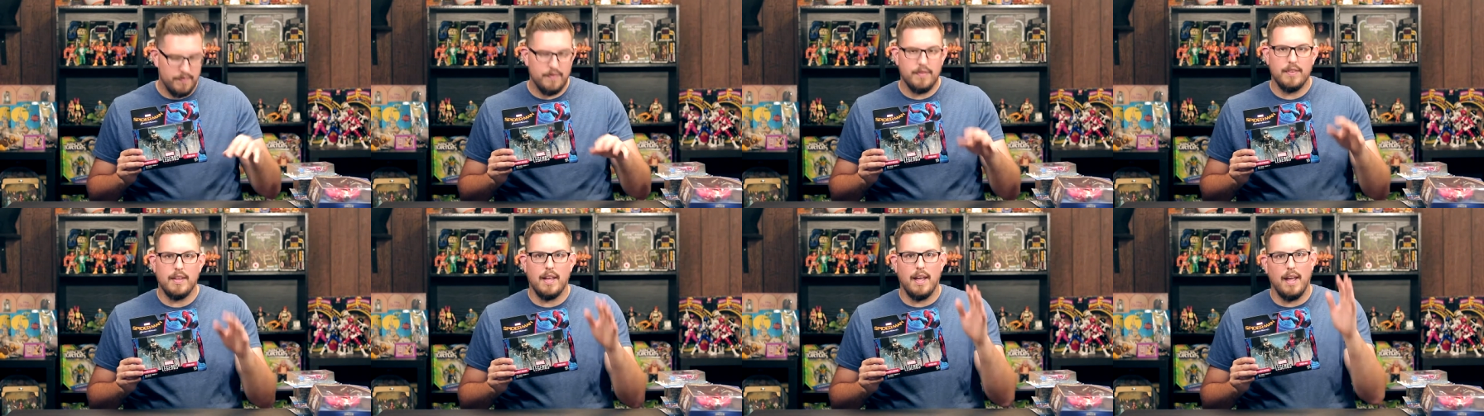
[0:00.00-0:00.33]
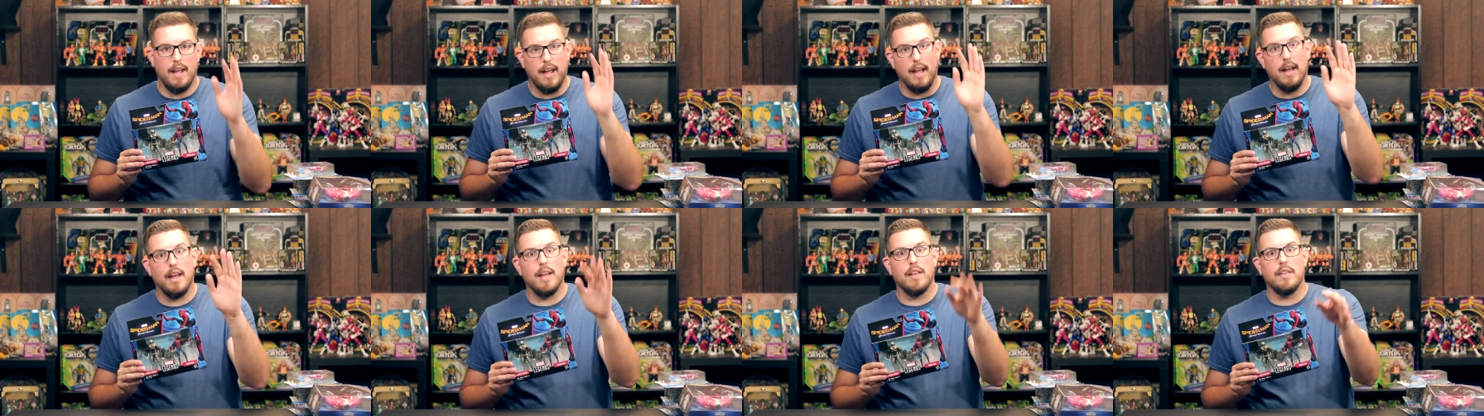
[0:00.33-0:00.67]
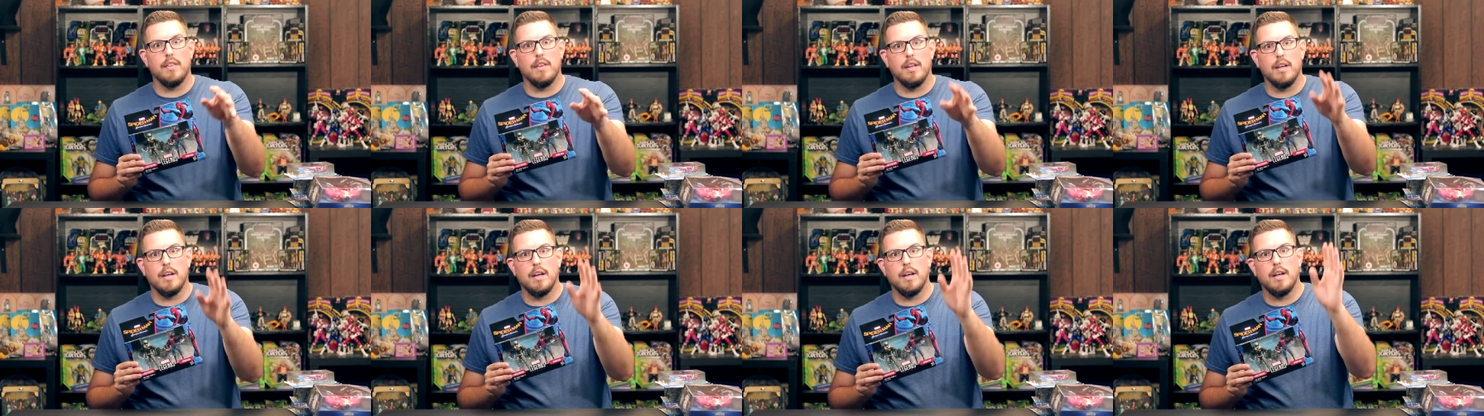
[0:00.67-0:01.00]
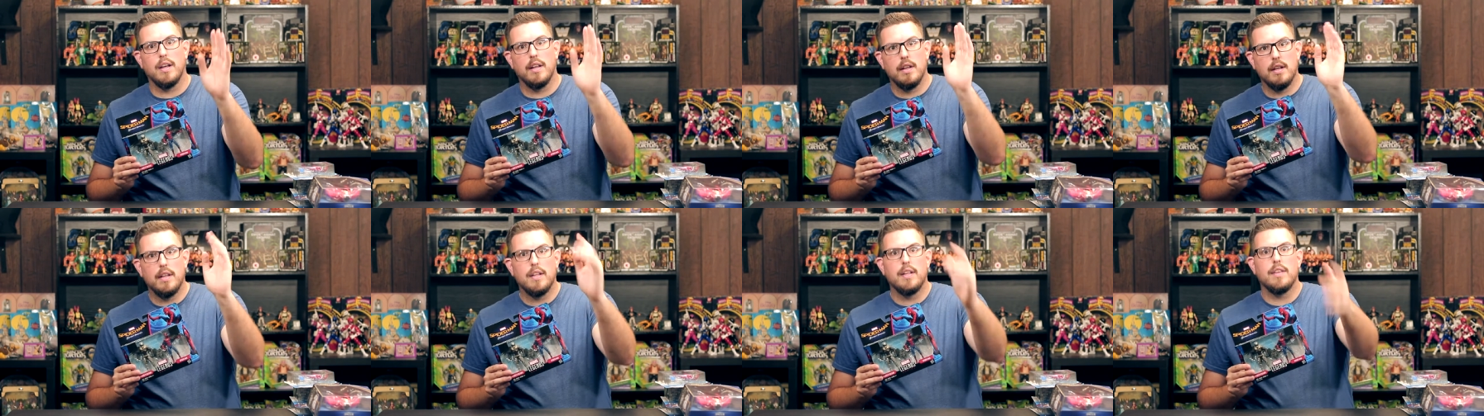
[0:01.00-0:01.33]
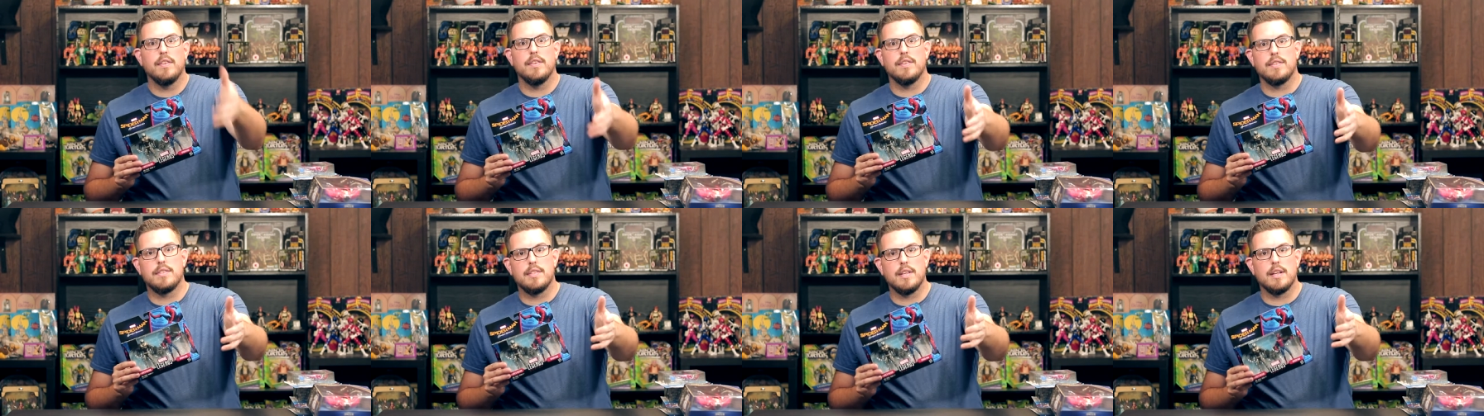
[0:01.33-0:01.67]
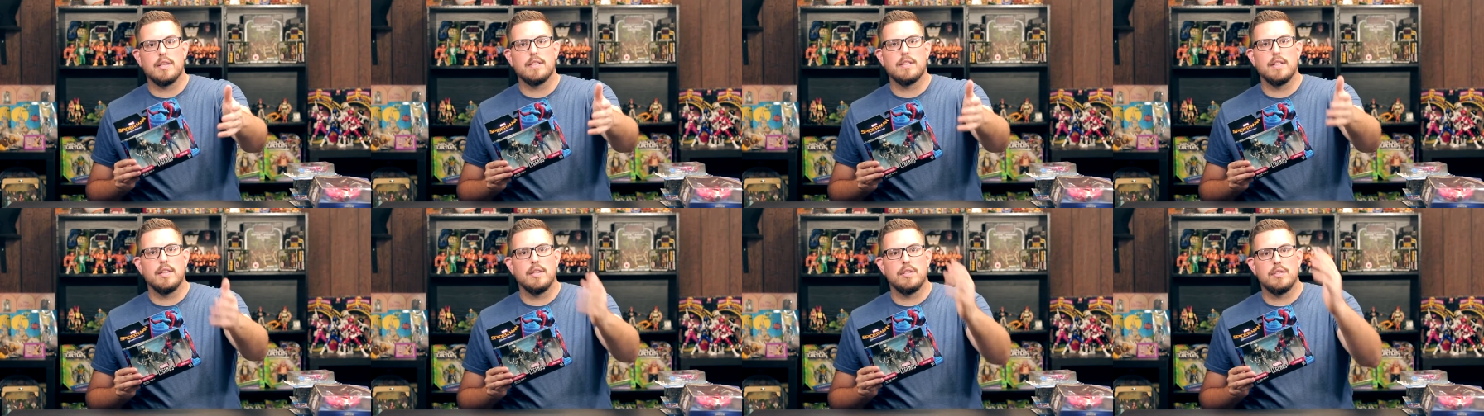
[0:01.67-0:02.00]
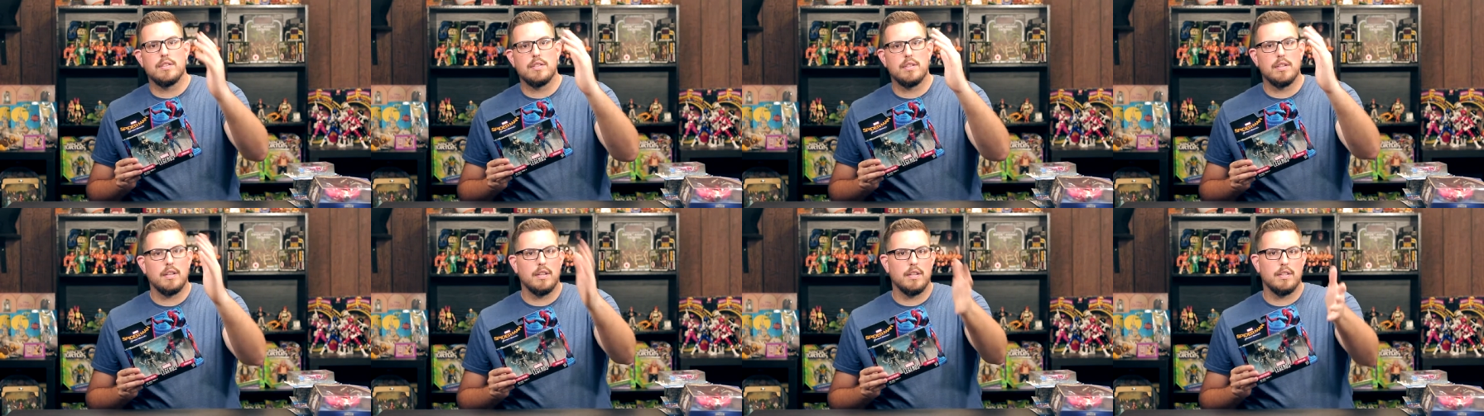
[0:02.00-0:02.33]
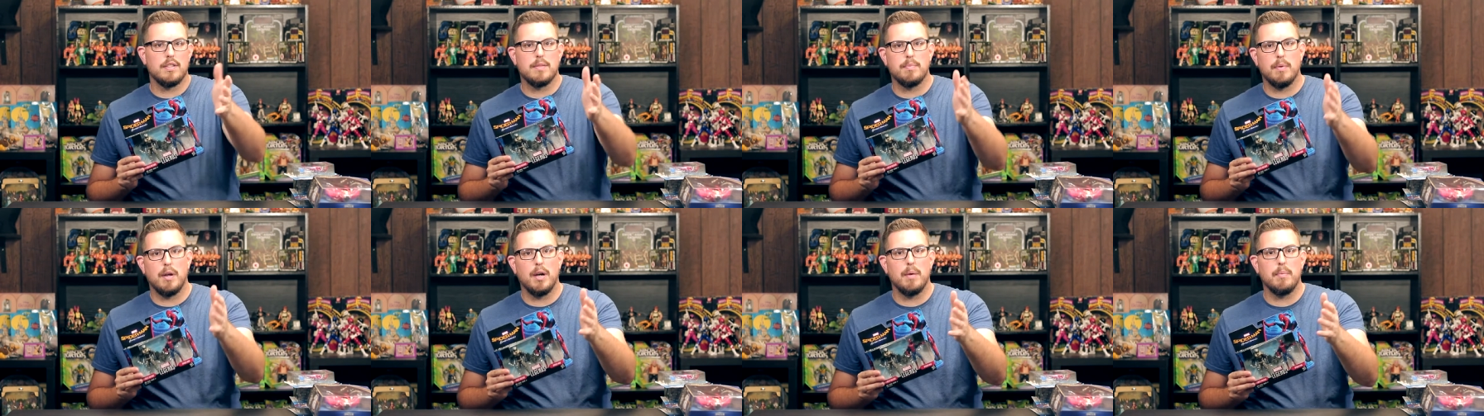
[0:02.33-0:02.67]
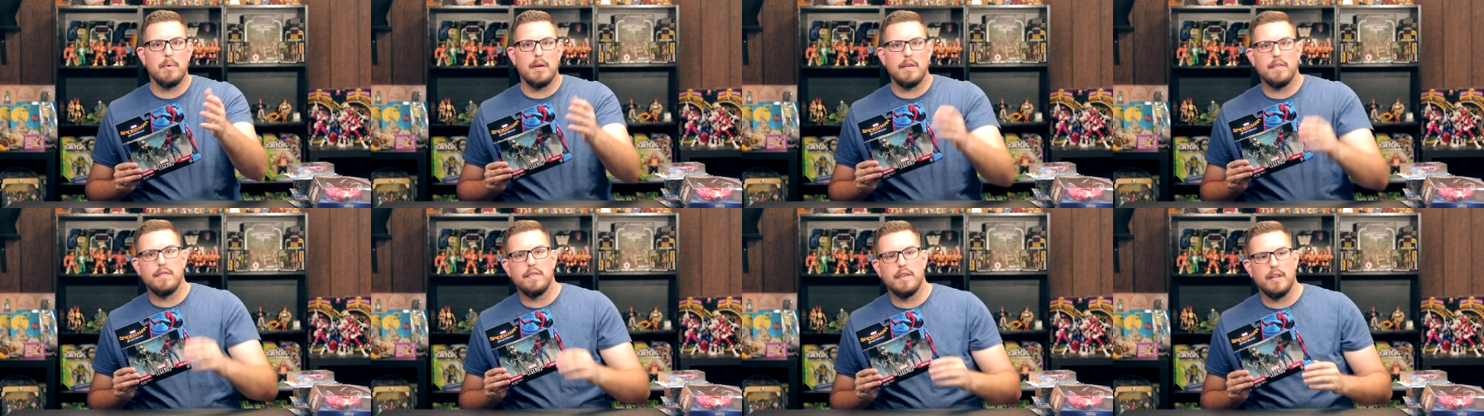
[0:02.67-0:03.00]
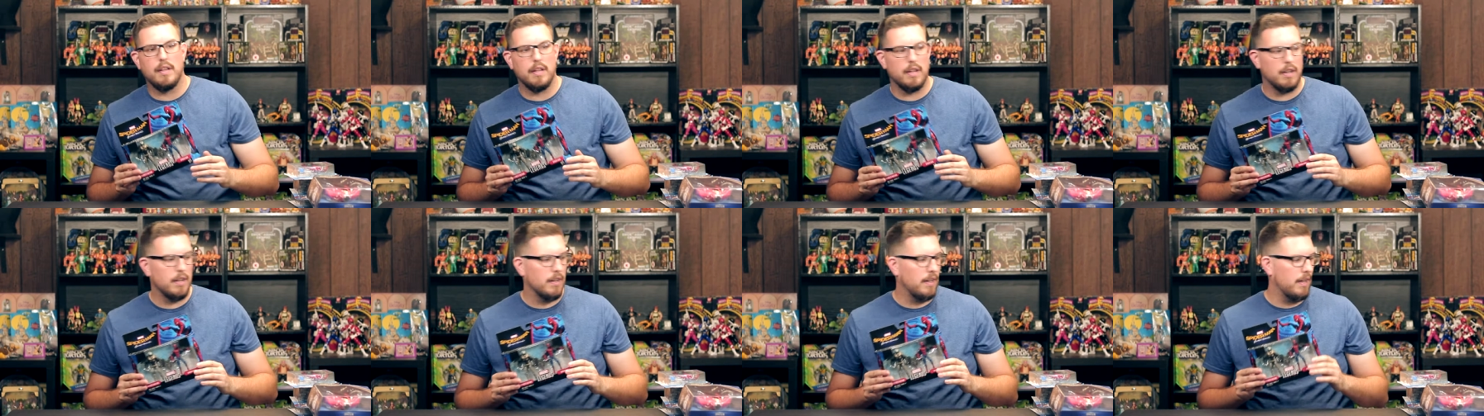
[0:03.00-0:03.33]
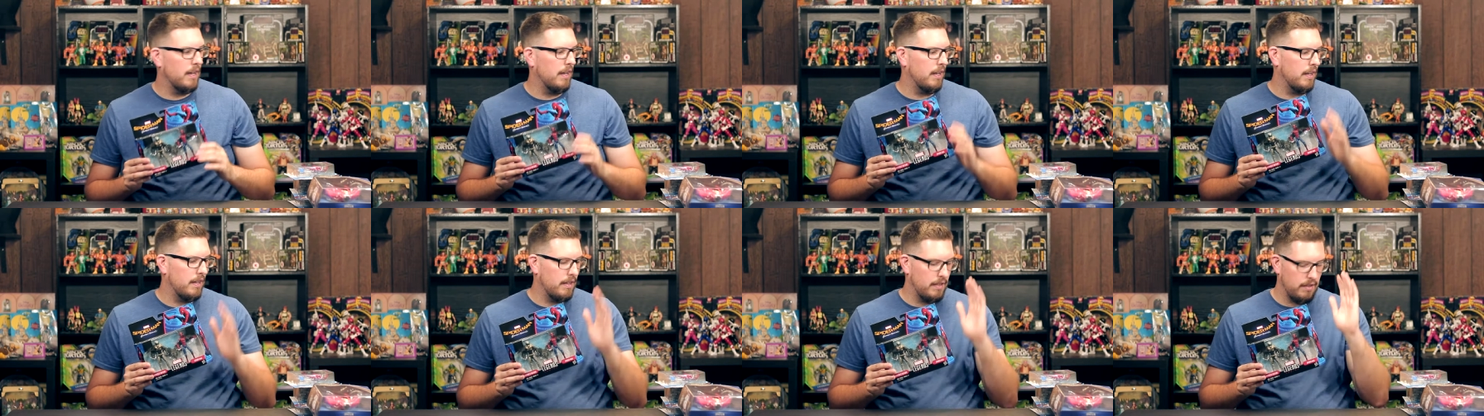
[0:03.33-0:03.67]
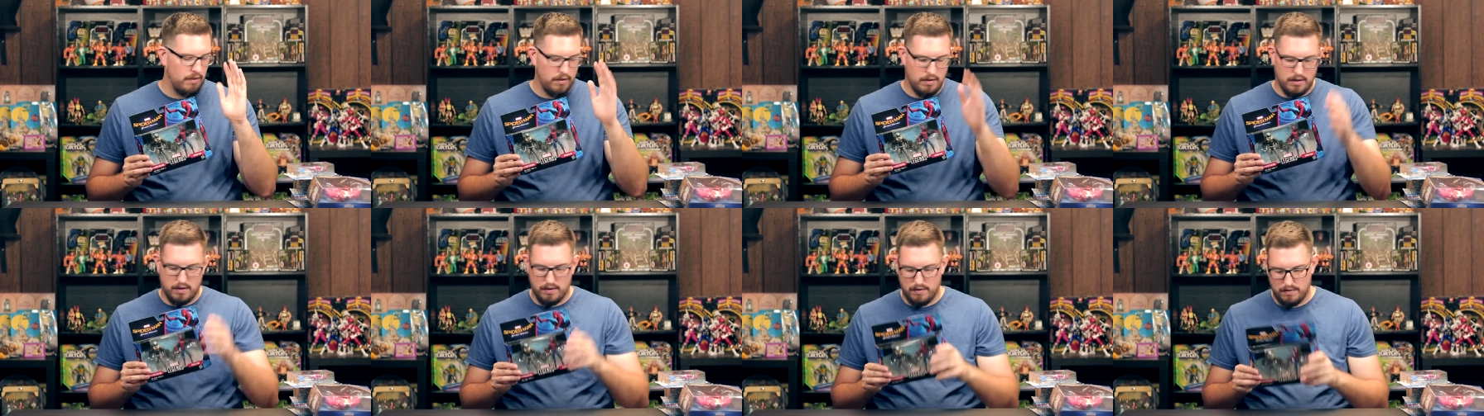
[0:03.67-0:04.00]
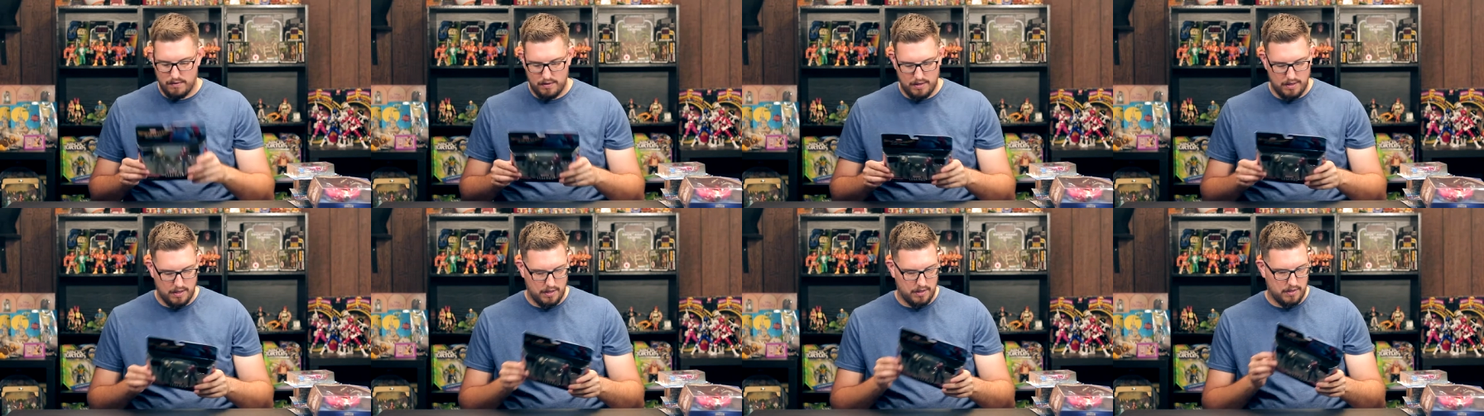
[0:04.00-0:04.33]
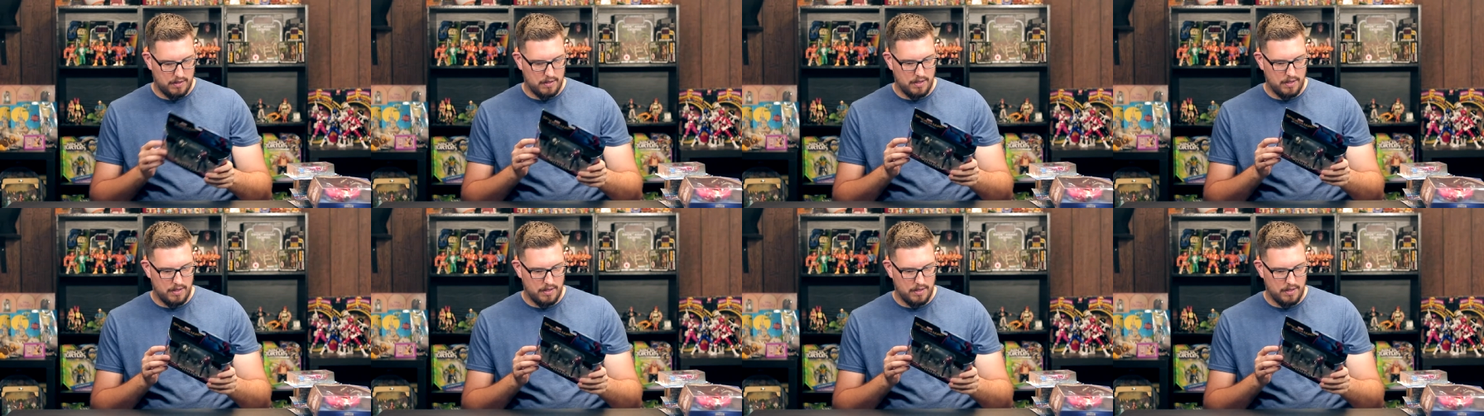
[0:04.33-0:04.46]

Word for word: and uh, the six inch Spider-Man figure and you know, it,